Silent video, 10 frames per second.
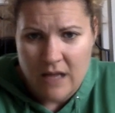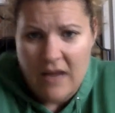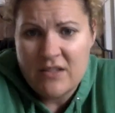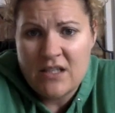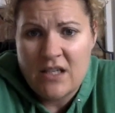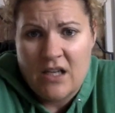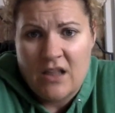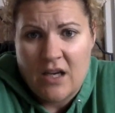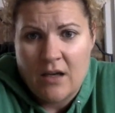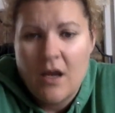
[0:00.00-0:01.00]
I haven't done
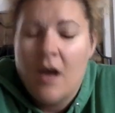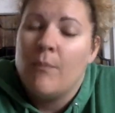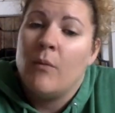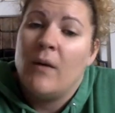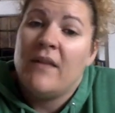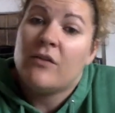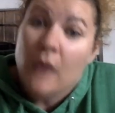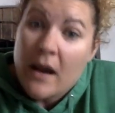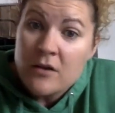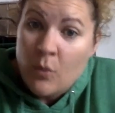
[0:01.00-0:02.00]
anything. But when they
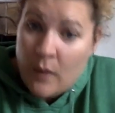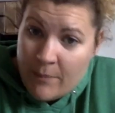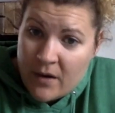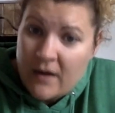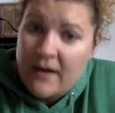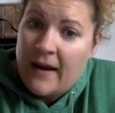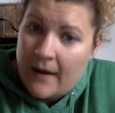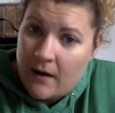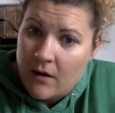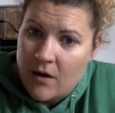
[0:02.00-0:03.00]
threaten to whip her and
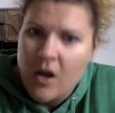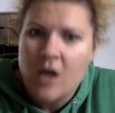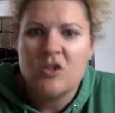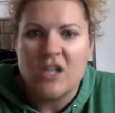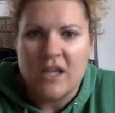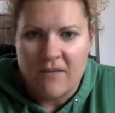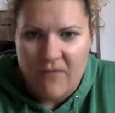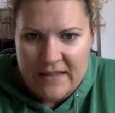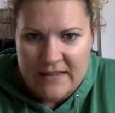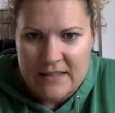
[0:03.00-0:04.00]
hang her, she
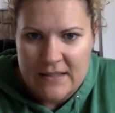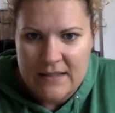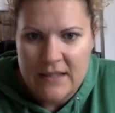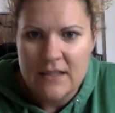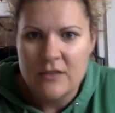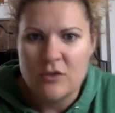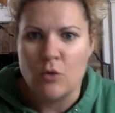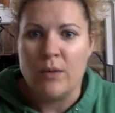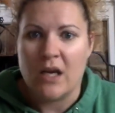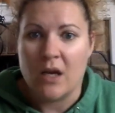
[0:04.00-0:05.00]
confesses
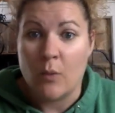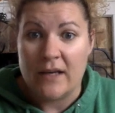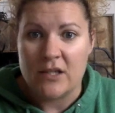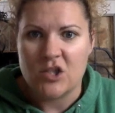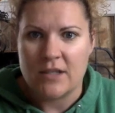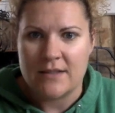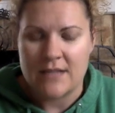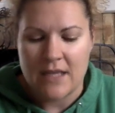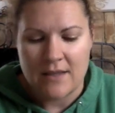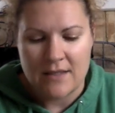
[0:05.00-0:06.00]
to being a witch and
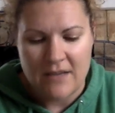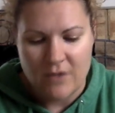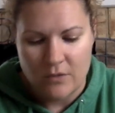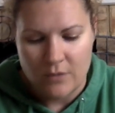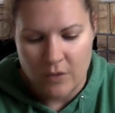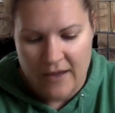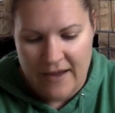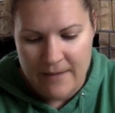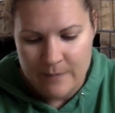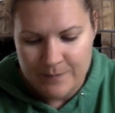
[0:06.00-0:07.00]
seeing the devil,
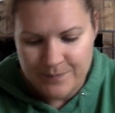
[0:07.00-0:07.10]
okay?